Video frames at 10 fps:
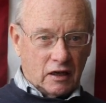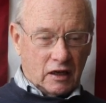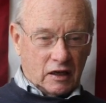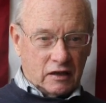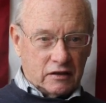
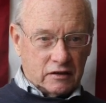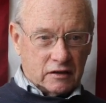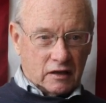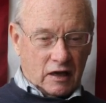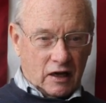And
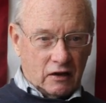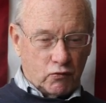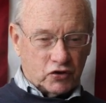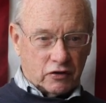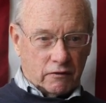it
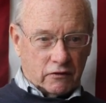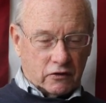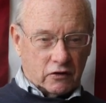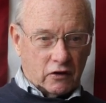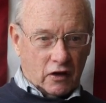was
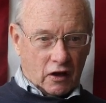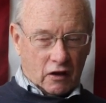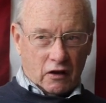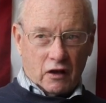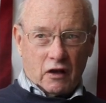
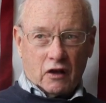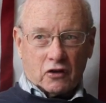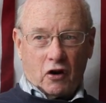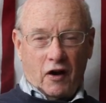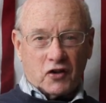
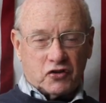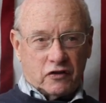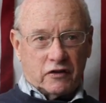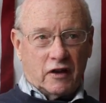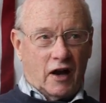caused
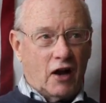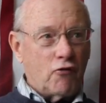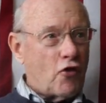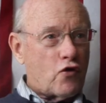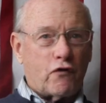
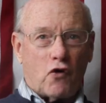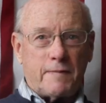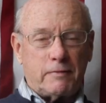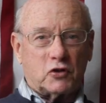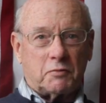134
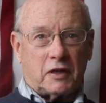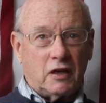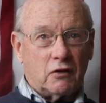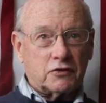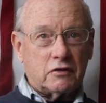people to be
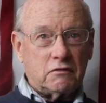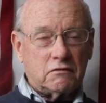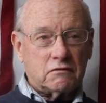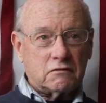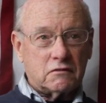killed,
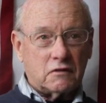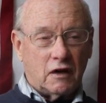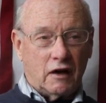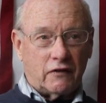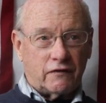
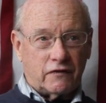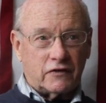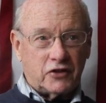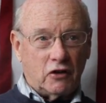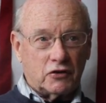
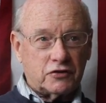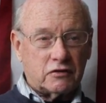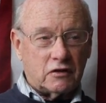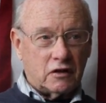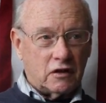sailors,